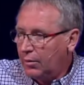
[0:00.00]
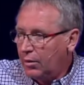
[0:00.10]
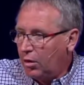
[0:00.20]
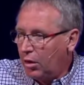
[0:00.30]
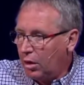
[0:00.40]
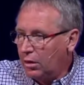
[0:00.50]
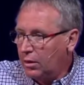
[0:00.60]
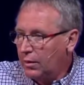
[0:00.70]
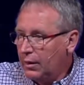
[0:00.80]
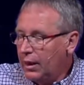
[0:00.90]
long.
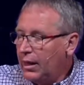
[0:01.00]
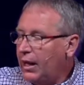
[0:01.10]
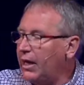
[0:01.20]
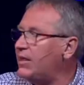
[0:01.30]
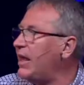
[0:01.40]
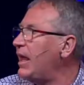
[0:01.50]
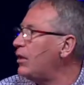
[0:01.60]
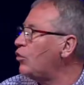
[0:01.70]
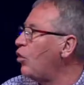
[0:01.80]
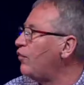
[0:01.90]
And they
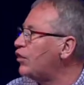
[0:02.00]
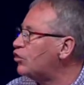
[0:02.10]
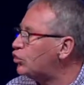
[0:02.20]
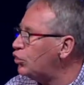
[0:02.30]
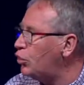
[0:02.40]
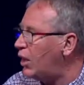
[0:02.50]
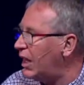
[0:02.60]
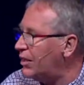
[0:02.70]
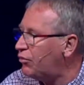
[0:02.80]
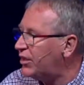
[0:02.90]
had over
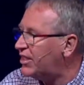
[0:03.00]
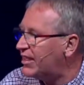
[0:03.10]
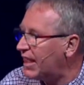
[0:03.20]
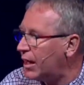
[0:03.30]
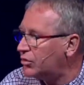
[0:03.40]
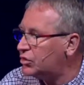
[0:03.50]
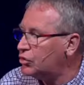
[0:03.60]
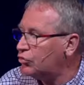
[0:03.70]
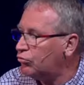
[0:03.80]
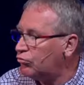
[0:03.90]

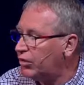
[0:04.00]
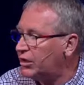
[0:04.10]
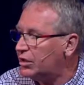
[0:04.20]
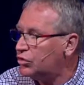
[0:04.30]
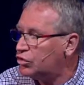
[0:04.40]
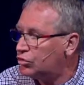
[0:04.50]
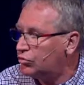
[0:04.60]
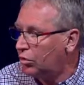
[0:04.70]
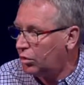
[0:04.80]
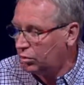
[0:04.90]
200,000 written
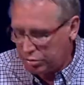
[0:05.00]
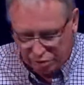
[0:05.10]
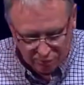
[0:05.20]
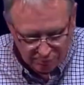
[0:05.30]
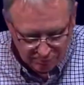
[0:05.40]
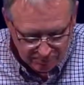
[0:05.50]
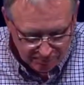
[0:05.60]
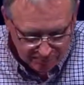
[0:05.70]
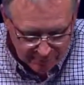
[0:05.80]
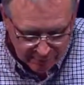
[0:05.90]
scrolls.
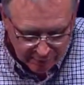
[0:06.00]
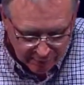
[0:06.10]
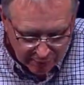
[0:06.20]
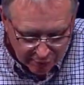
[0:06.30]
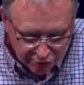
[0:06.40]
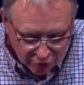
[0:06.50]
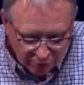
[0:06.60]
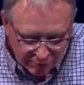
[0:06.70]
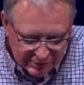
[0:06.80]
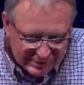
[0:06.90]
So
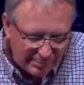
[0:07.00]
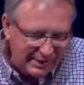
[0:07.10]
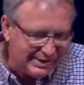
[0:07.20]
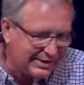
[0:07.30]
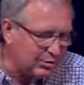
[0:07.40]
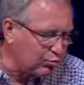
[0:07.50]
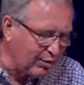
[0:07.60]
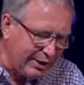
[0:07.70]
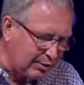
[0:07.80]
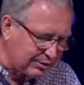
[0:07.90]
somebody says,
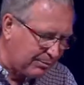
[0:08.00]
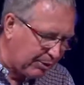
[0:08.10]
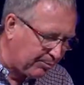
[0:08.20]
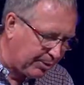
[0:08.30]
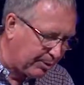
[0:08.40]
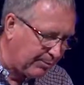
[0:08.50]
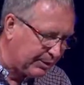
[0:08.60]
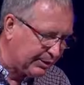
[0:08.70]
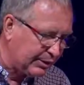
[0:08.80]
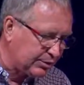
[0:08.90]
what else about
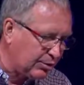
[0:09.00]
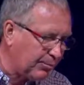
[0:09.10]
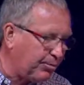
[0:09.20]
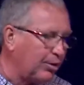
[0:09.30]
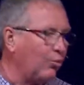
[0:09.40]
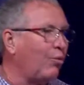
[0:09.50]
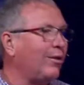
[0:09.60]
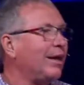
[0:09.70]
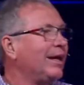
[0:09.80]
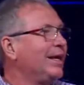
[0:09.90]
Pergamon that's so important?
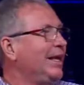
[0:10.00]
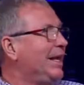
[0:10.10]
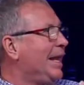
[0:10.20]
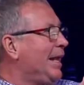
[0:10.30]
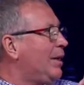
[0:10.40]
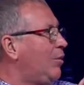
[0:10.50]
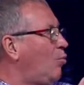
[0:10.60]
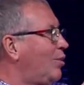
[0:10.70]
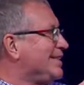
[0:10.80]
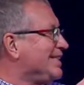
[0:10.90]
Well, it
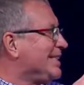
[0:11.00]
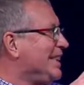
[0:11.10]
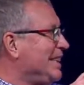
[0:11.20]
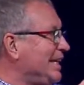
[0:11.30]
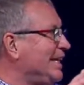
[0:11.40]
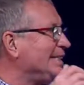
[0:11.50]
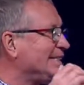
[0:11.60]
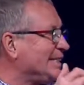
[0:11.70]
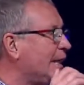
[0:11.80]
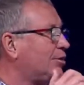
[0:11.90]
was the
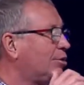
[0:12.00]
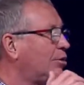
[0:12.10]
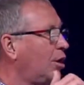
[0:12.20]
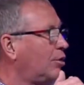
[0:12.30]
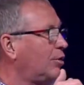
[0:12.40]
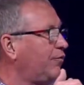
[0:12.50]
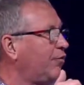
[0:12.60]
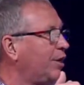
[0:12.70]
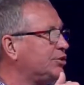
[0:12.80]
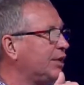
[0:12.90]
center, not only
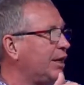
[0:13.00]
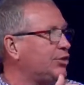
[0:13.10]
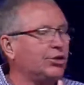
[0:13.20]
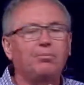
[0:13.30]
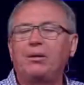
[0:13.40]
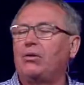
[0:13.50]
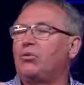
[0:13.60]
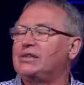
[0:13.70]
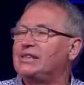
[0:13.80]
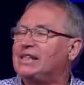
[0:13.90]
for education, but it
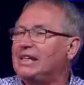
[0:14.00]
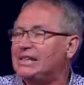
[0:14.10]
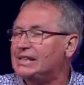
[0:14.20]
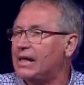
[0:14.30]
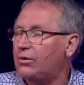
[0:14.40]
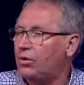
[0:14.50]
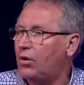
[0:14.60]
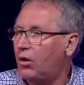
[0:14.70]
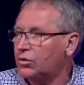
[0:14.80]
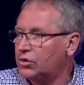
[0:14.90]
was the center
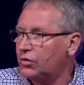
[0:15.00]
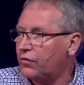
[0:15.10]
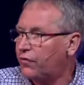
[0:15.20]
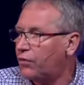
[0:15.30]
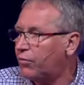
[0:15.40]
also for